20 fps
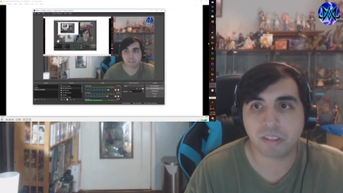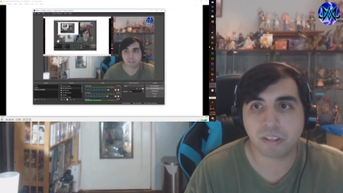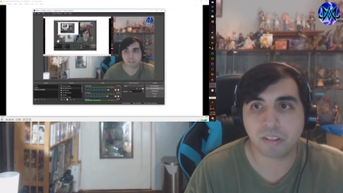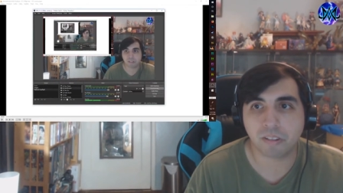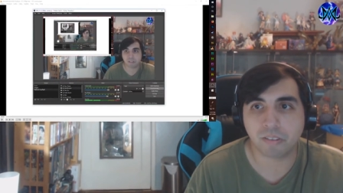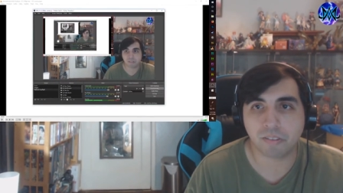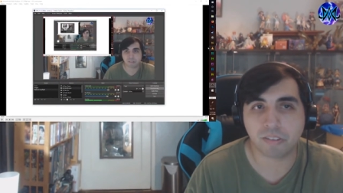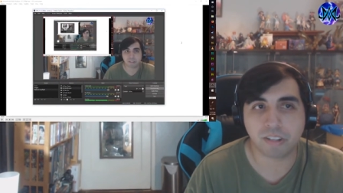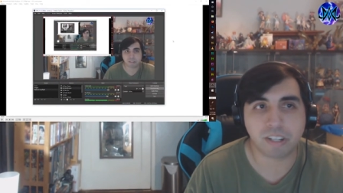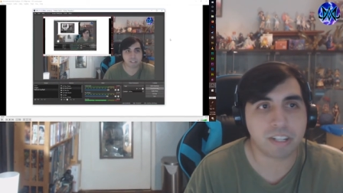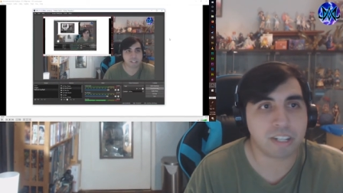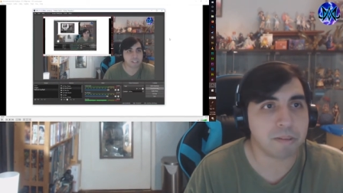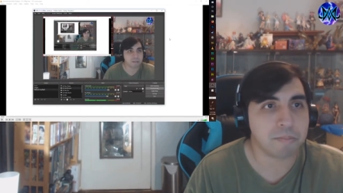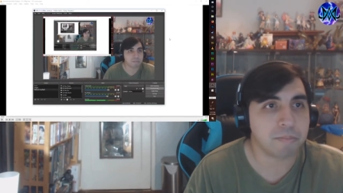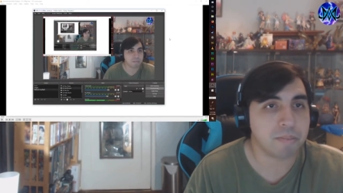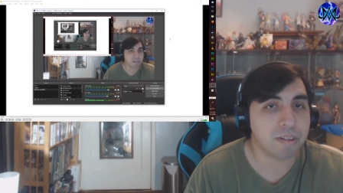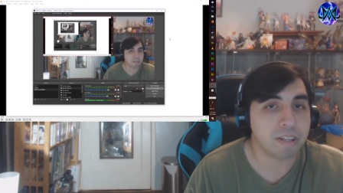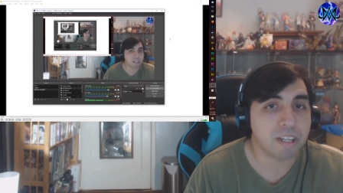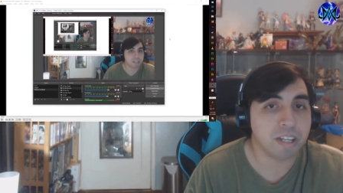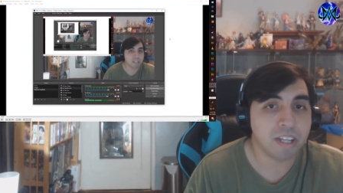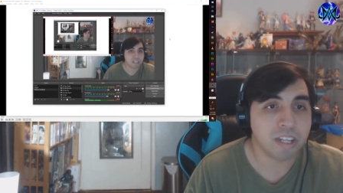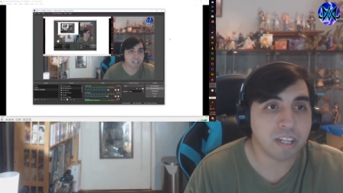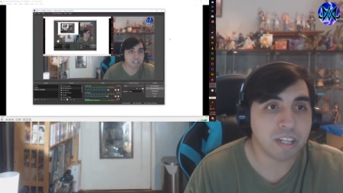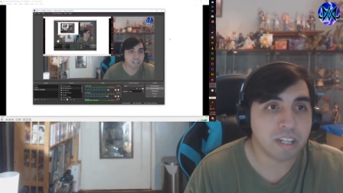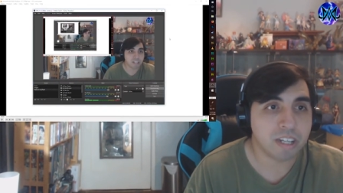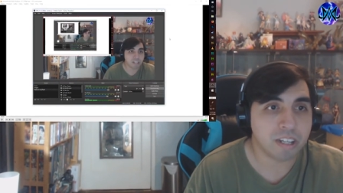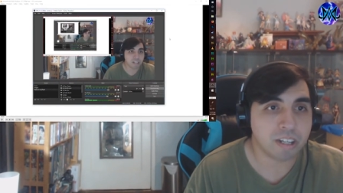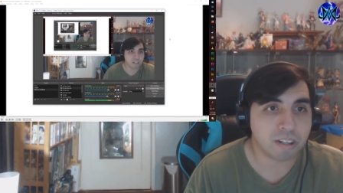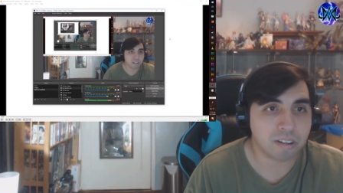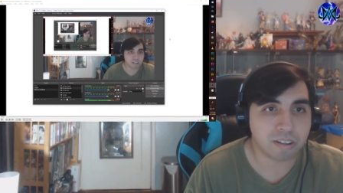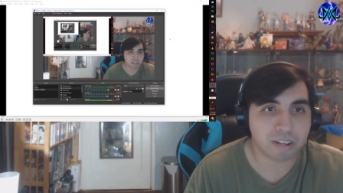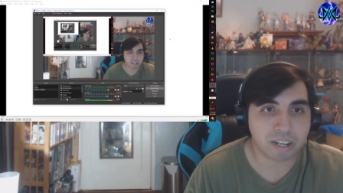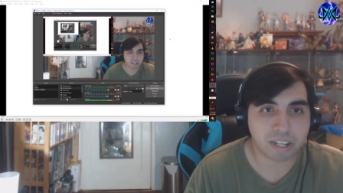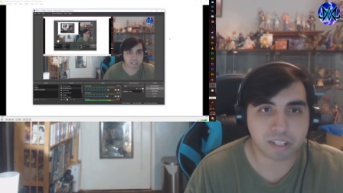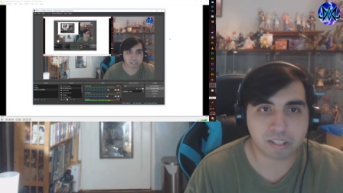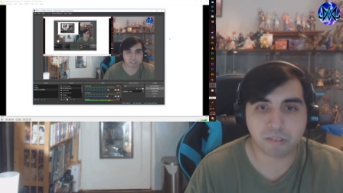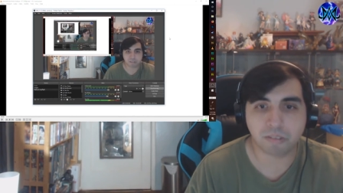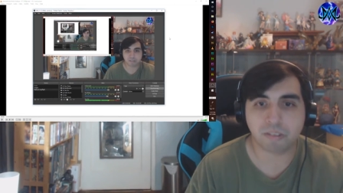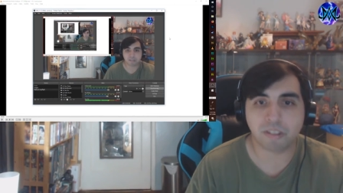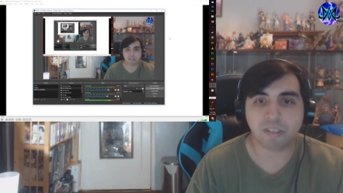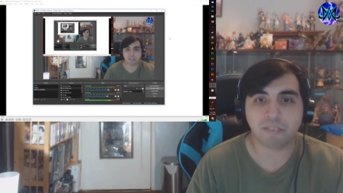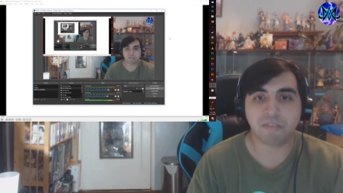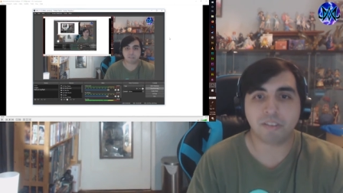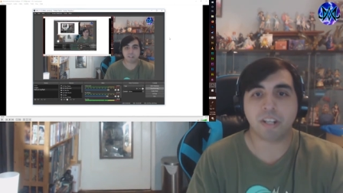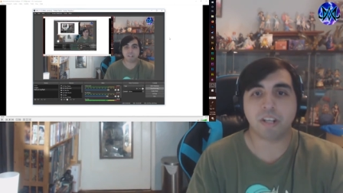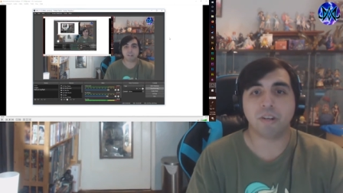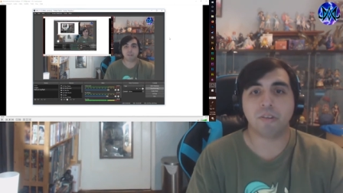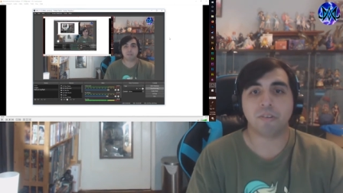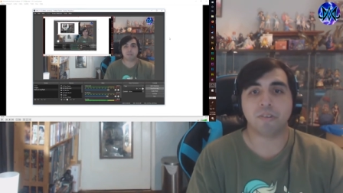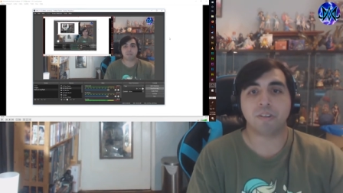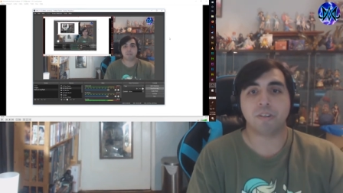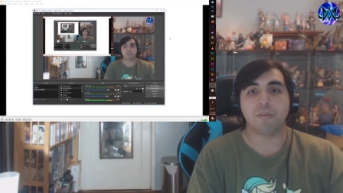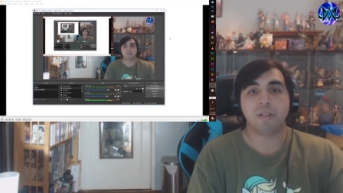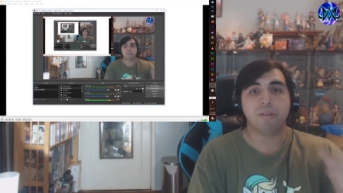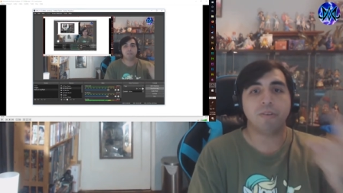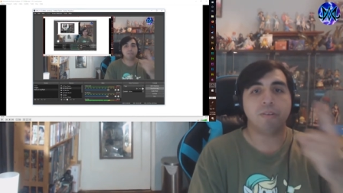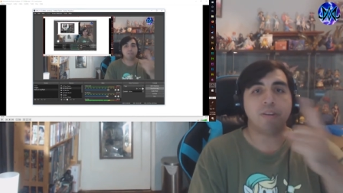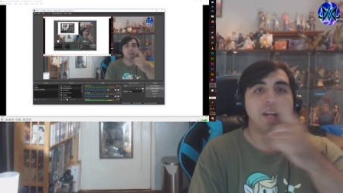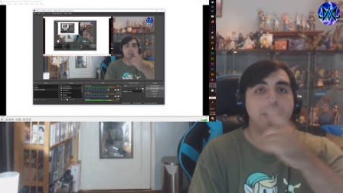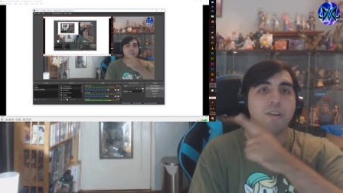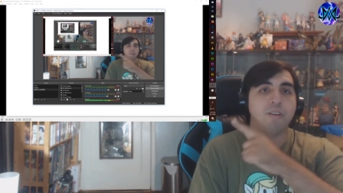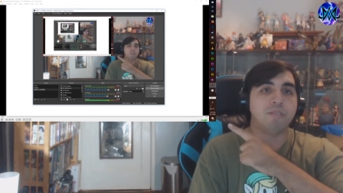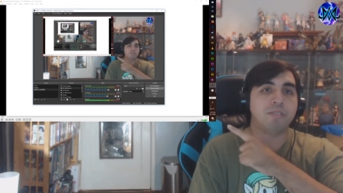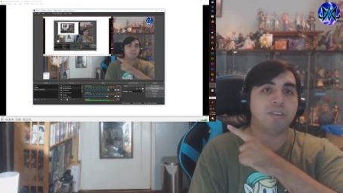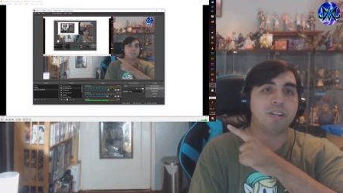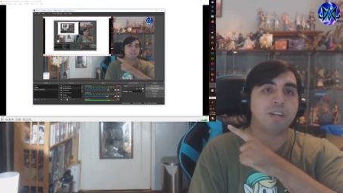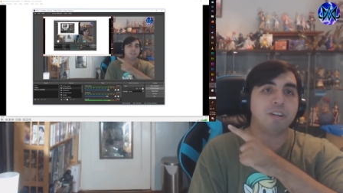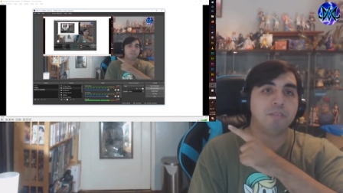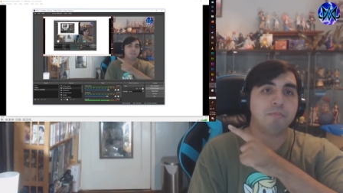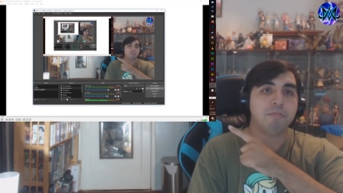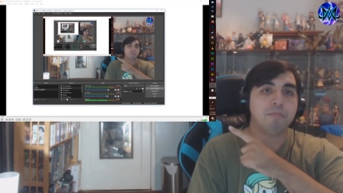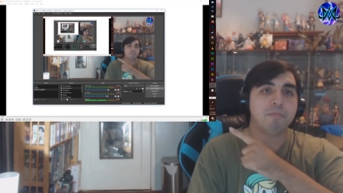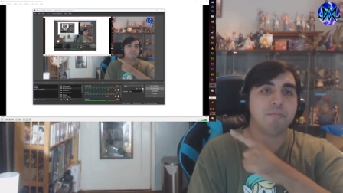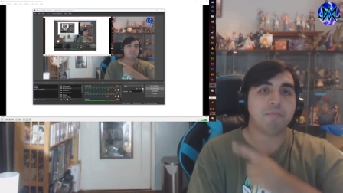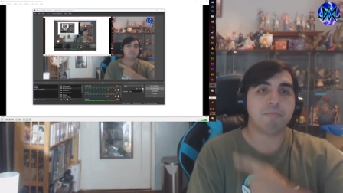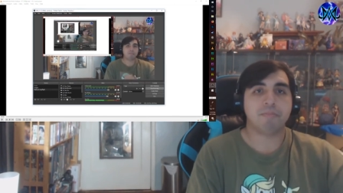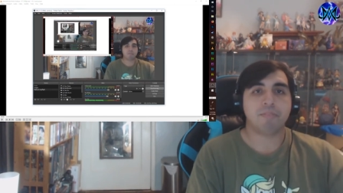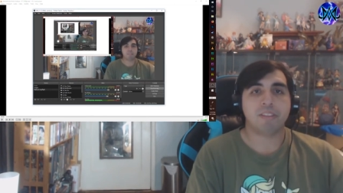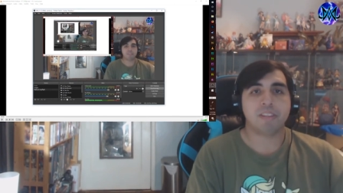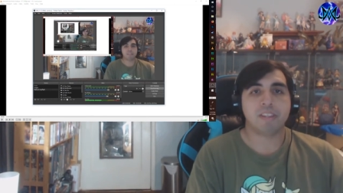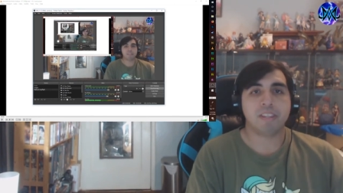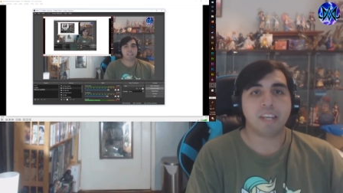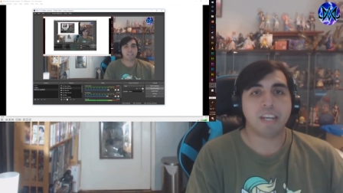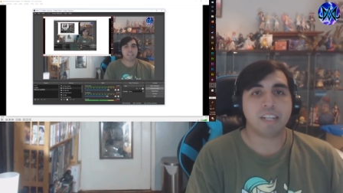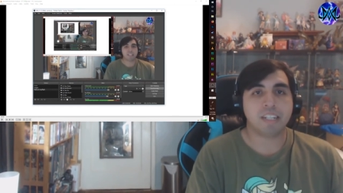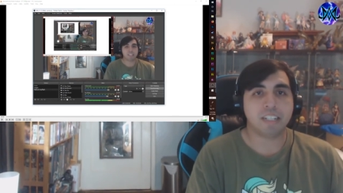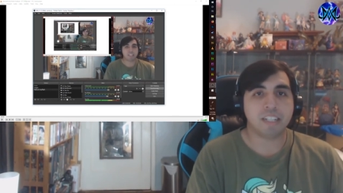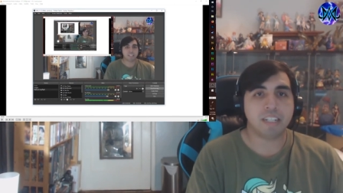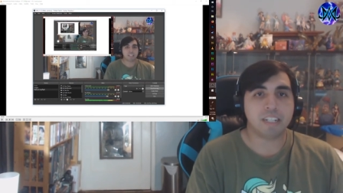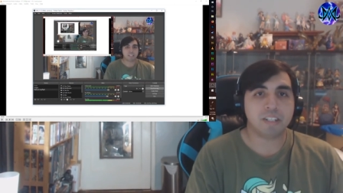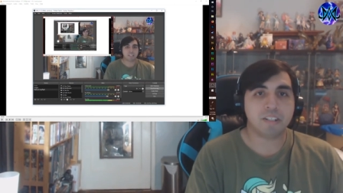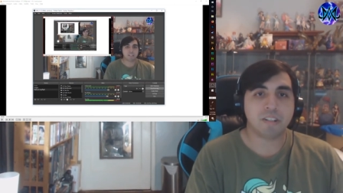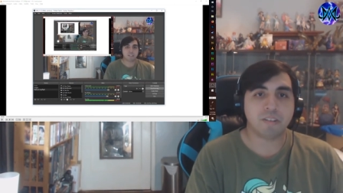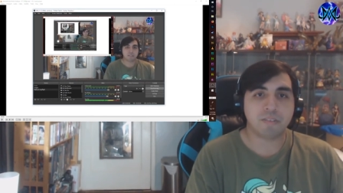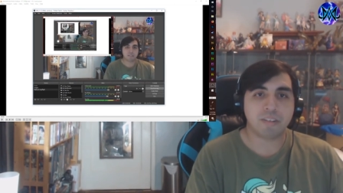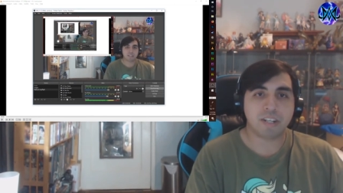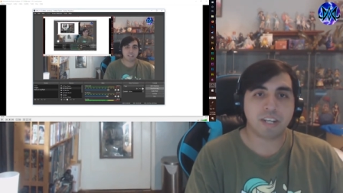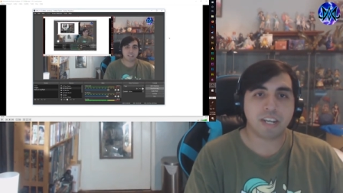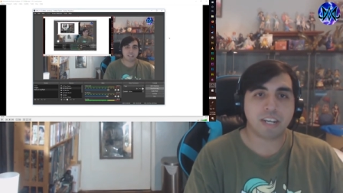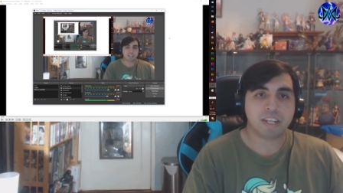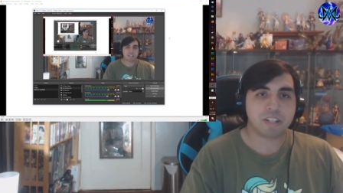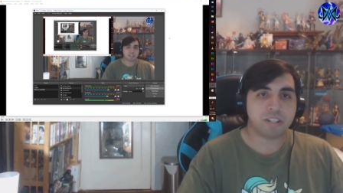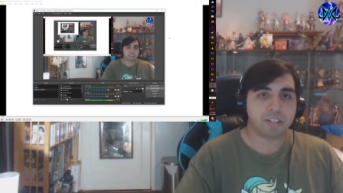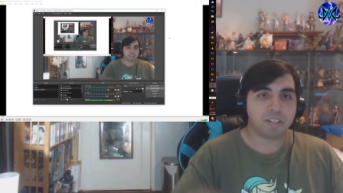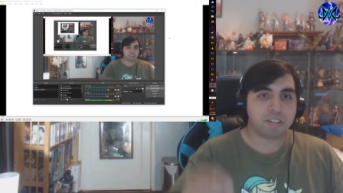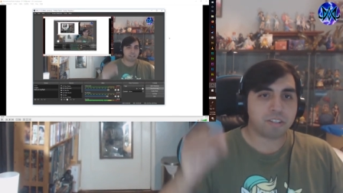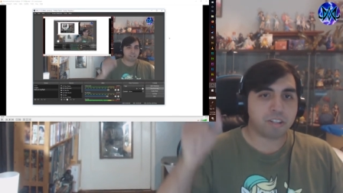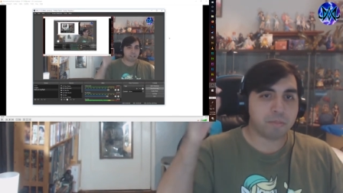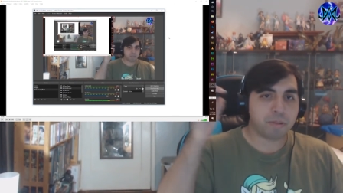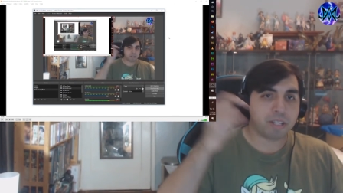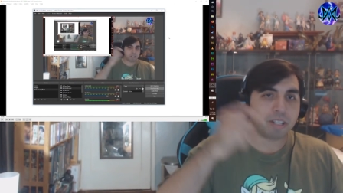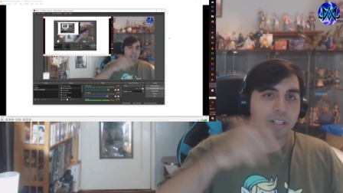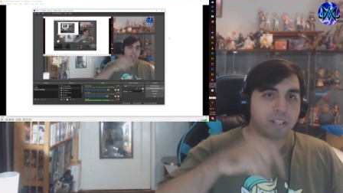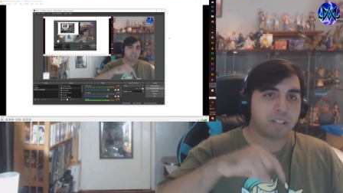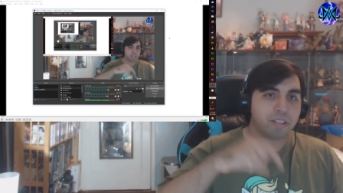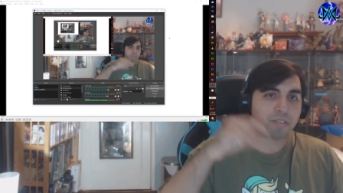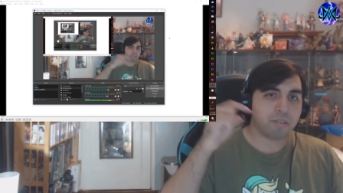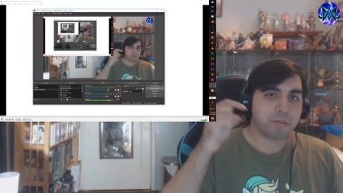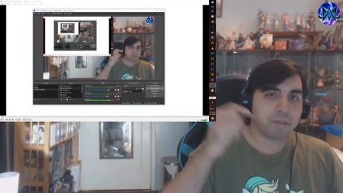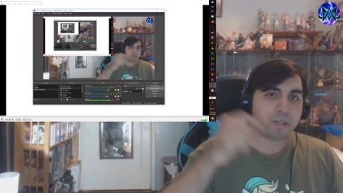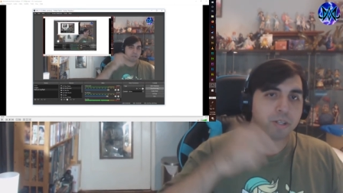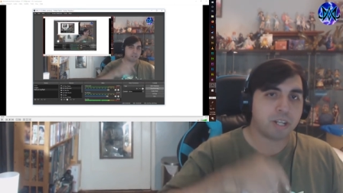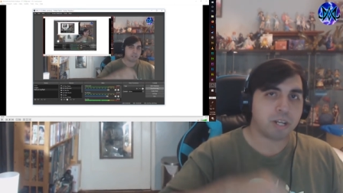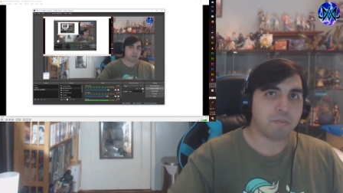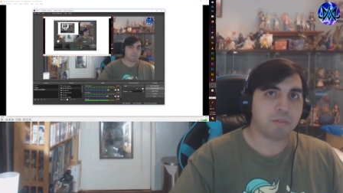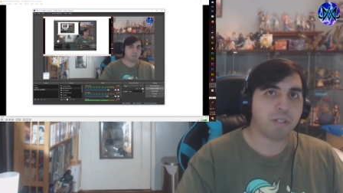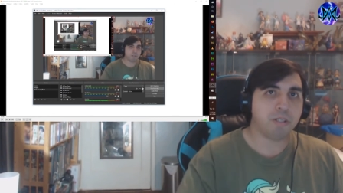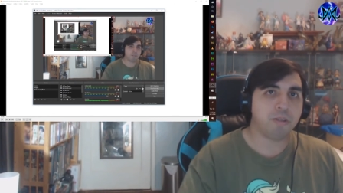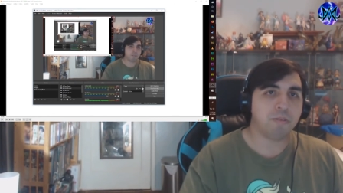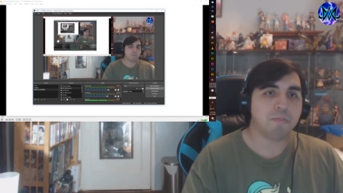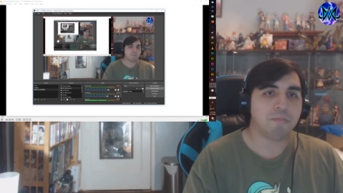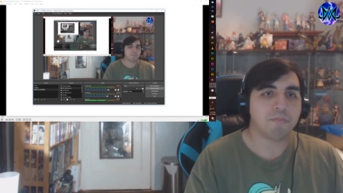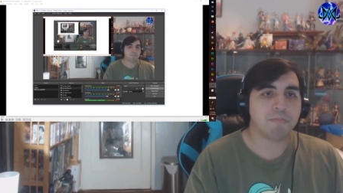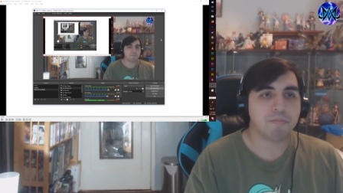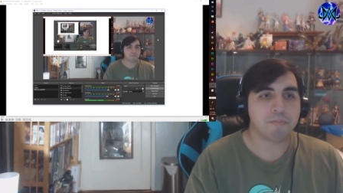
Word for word: Close that, yeah. Alright, so the video is going to be located over here. And the link to the reaction is going to be in the description down below.